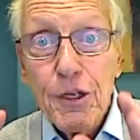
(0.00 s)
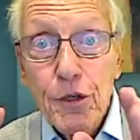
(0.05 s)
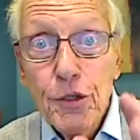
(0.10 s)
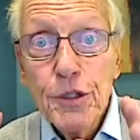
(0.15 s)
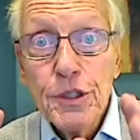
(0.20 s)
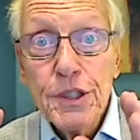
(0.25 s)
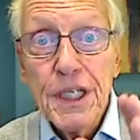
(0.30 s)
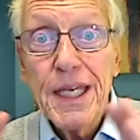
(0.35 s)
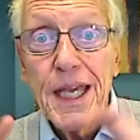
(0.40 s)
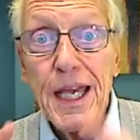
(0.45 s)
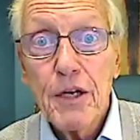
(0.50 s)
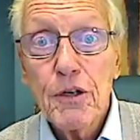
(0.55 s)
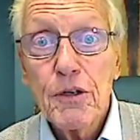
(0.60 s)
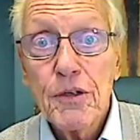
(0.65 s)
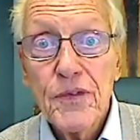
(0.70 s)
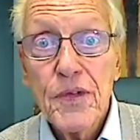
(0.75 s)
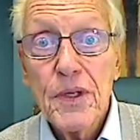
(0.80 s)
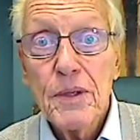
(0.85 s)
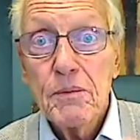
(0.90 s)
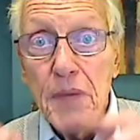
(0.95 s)
good care of
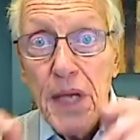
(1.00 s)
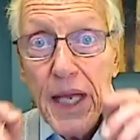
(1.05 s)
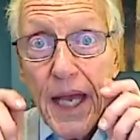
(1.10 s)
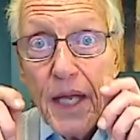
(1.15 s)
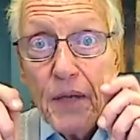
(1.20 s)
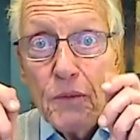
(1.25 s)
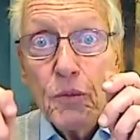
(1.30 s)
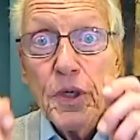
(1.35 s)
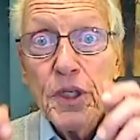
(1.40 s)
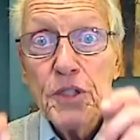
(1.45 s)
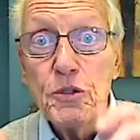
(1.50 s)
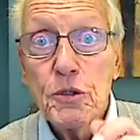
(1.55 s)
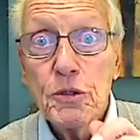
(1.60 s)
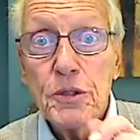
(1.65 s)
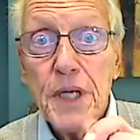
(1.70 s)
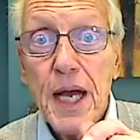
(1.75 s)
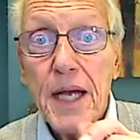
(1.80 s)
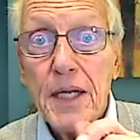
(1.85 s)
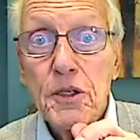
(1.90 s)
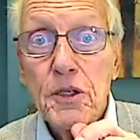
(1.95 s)
them, and when you're
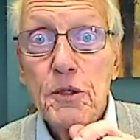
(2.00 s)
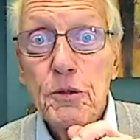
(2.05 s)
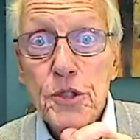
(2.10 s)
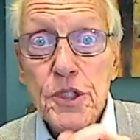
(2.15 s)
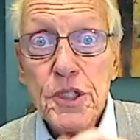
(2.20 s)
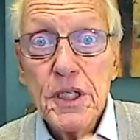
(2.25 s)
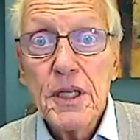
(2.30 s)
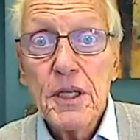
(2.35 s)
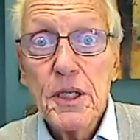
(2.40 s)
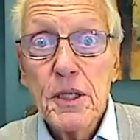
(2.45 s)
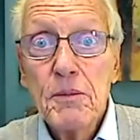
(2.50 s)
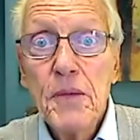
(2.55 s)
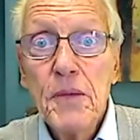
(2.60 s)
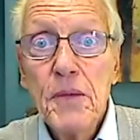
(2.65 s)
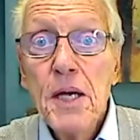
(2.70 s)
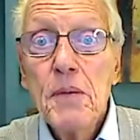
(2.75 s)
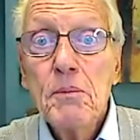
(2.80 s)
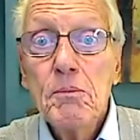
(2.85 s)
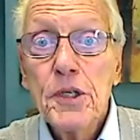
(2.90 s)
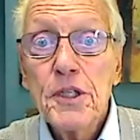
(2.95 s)
not using them,
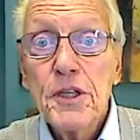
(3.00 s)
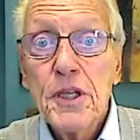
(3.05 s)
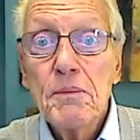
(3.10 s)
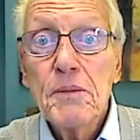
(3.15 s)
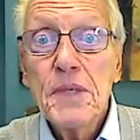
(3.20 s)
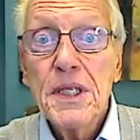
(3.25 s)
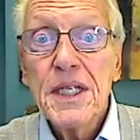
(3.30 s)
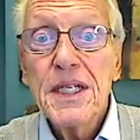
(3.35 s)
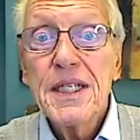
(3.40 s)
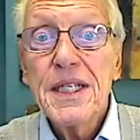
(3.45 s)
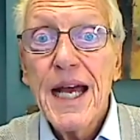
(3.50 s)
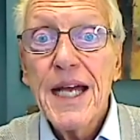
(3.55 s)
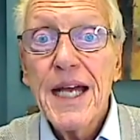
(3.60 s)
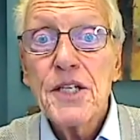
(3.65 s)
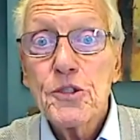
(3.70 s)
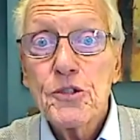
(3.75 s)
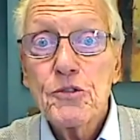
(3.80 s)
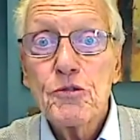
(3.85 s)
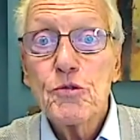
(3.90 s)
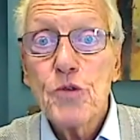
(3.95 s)
put them in a
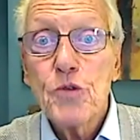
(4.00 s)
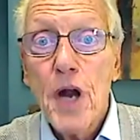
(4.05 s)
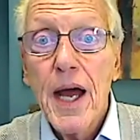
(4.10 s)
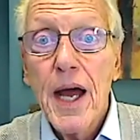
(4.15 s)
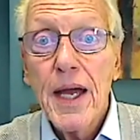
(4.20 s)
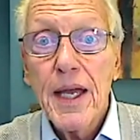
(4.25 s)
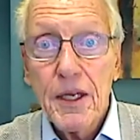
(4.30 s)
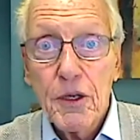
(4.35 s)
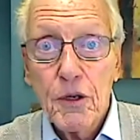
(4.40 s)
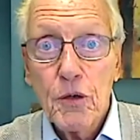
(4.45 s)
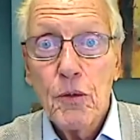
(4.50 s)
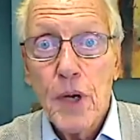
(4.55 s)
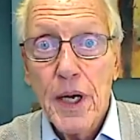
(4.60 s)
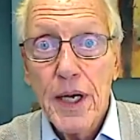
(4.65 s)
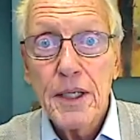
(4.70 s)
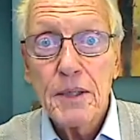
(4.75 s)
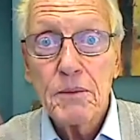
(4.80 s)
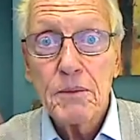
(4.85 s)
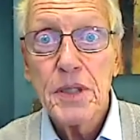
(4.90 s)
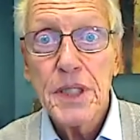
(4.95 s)
nice, dry,
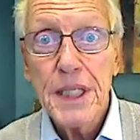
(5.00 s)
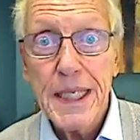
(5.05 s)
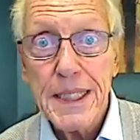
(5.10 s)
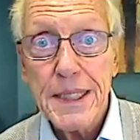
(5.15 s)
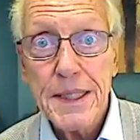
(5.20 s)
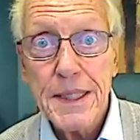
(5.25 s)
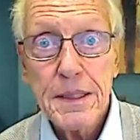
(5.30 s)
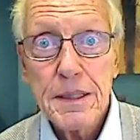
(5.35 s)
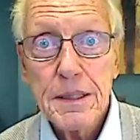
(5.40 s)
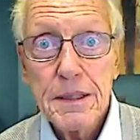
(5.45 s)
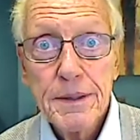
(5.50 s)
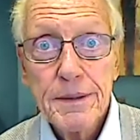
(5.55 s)
quiet place.